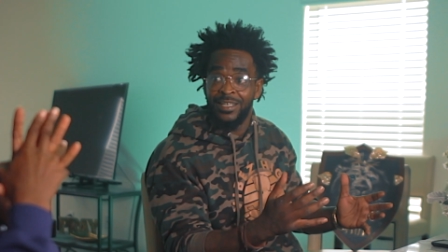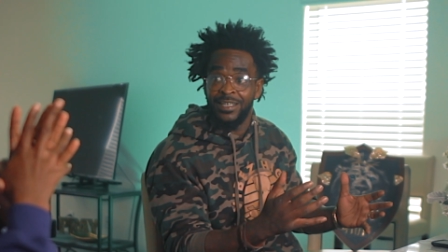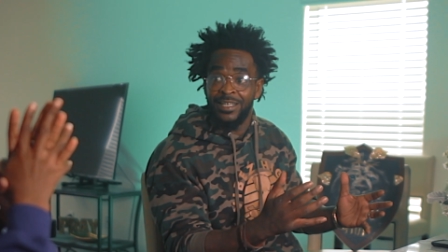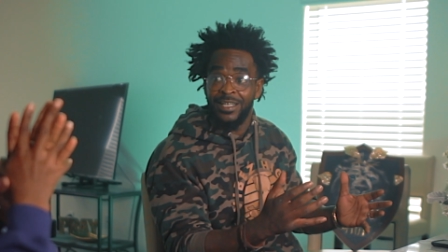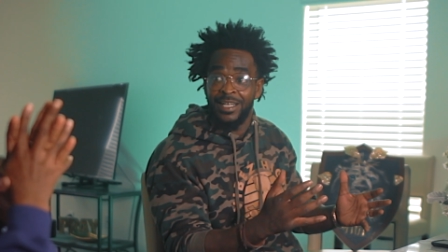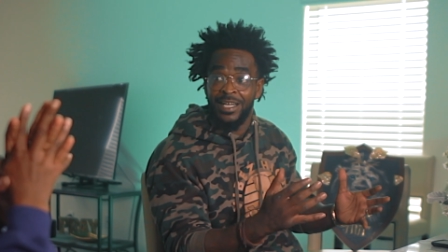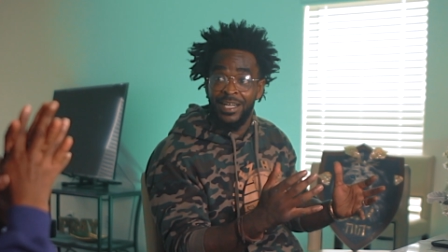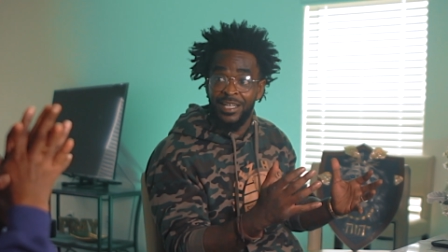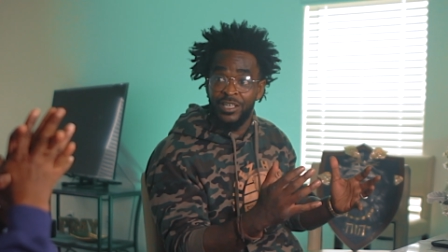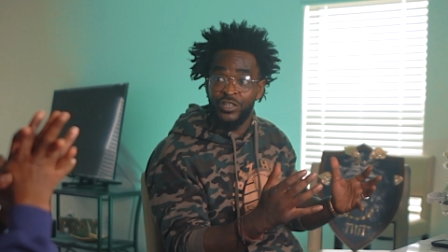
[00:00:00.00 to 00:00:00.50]

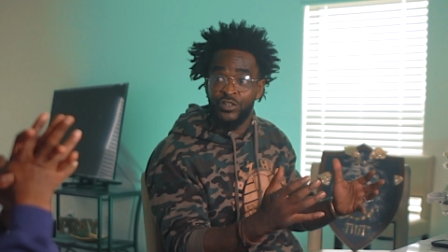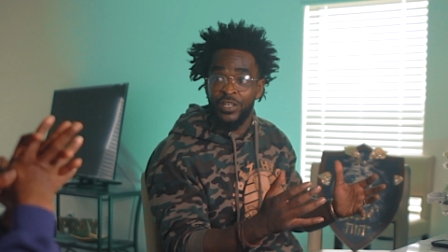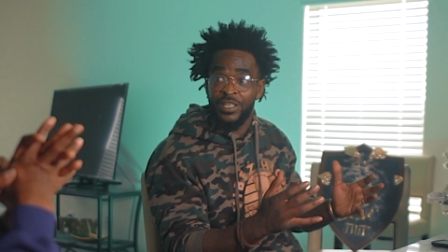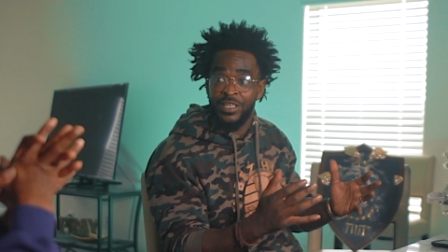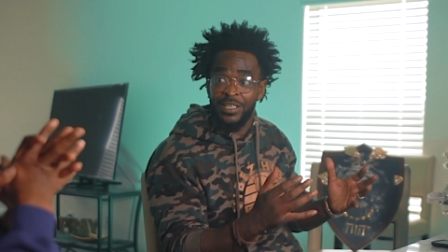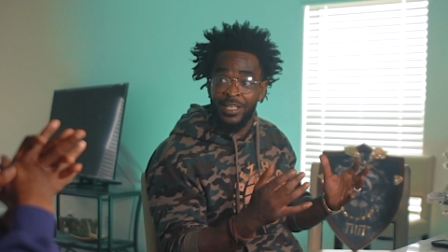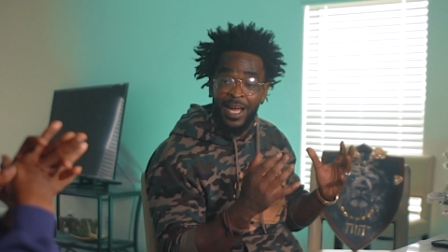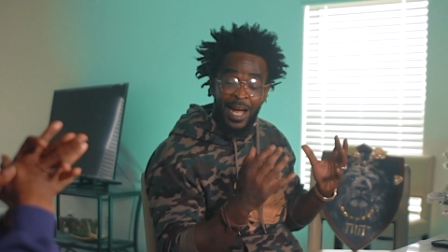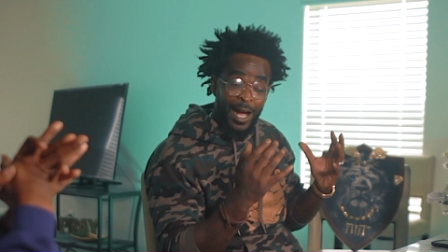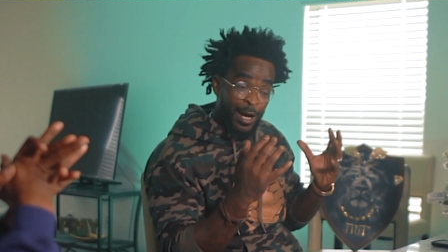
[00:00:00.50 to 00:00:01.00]
the
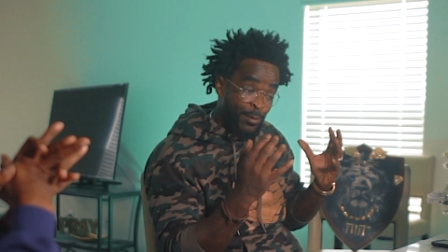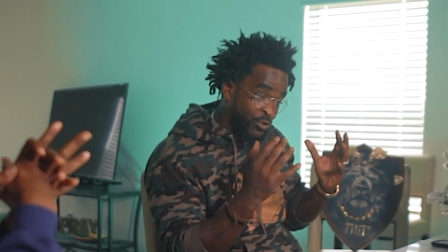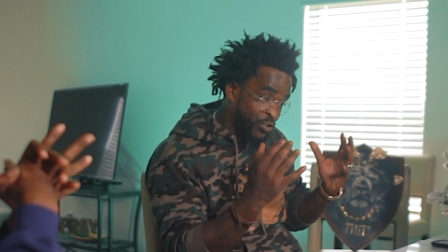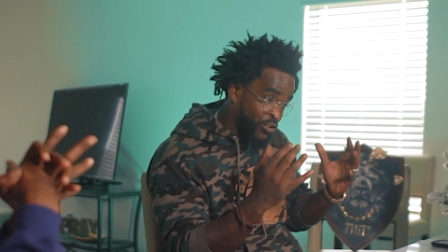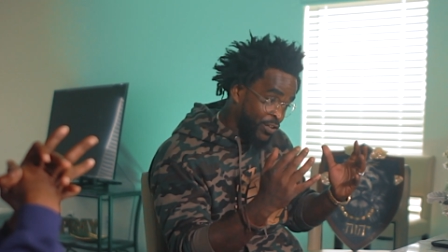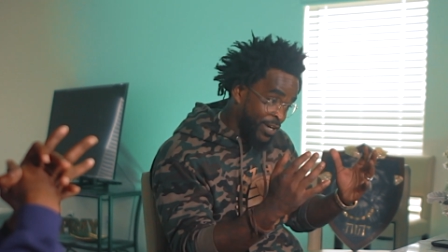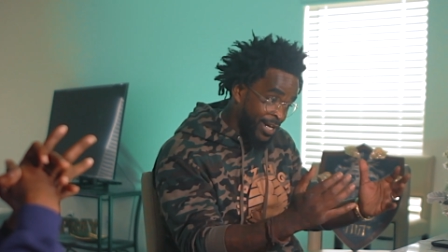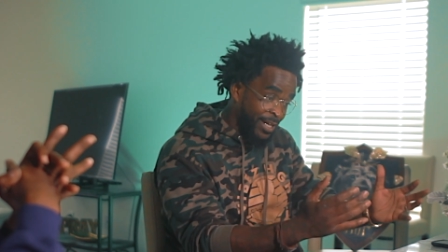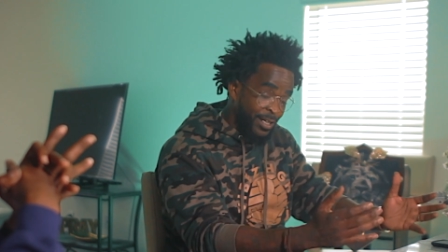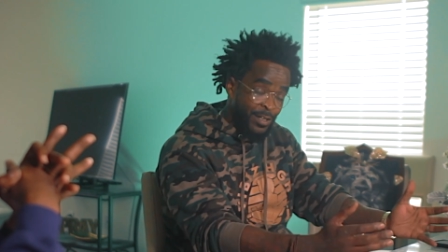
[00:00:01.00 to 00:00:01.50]
illustration that I'm
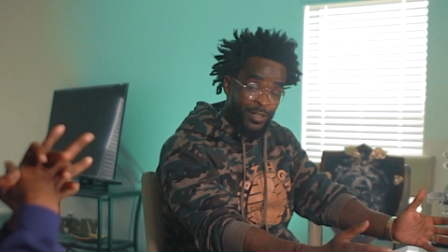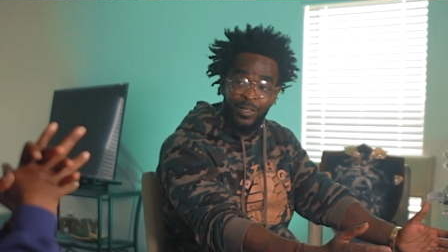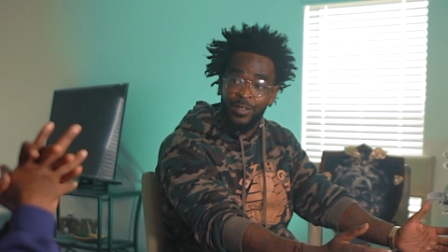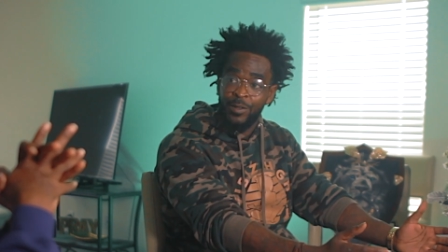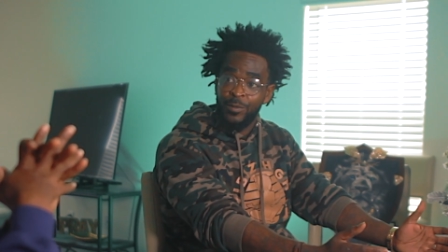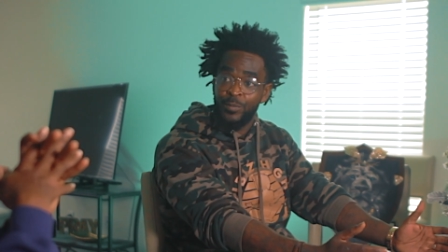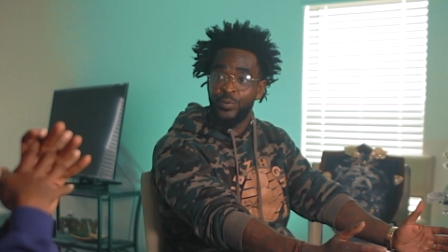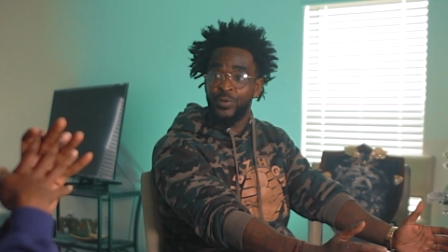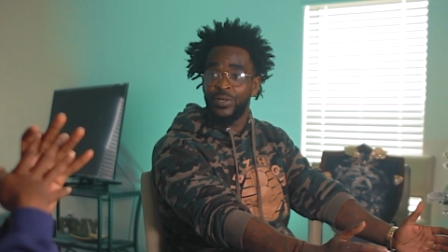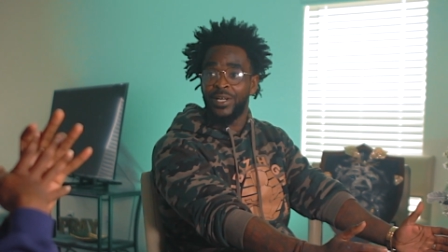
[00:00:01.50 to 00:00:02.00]
trying to
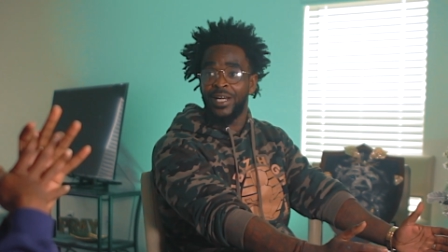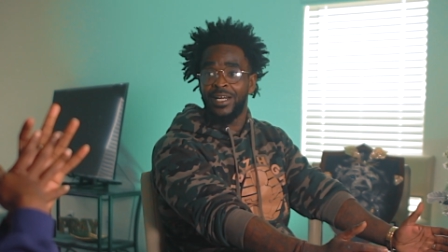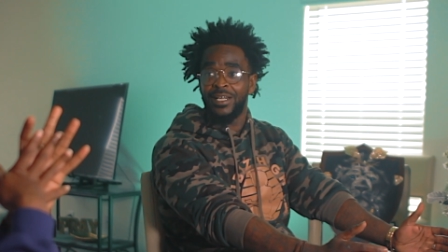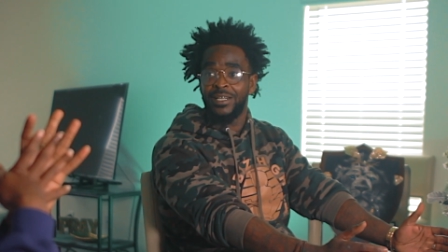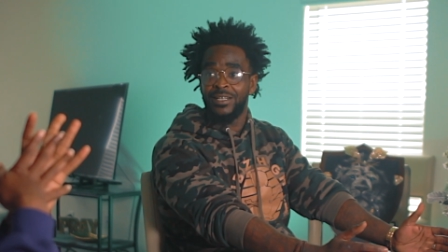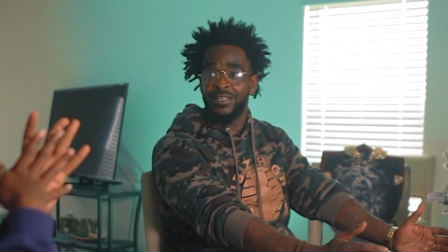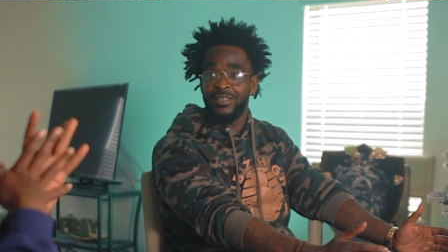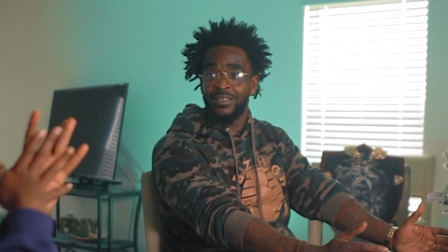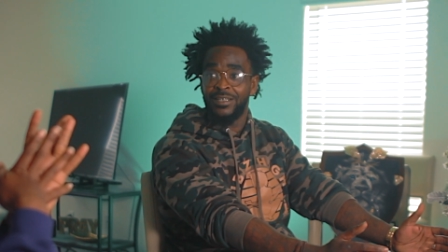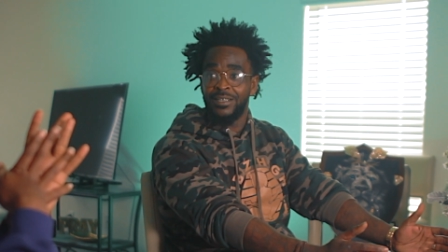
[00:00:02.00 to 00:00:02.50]
put
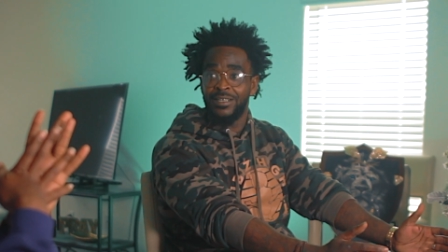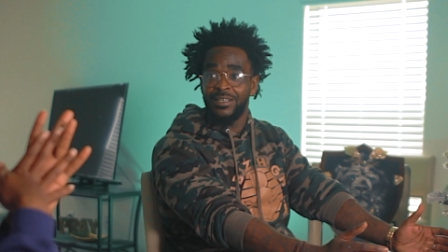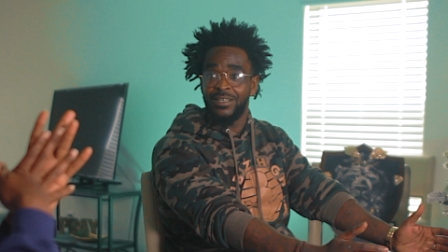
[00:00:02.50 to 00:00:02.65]
out there,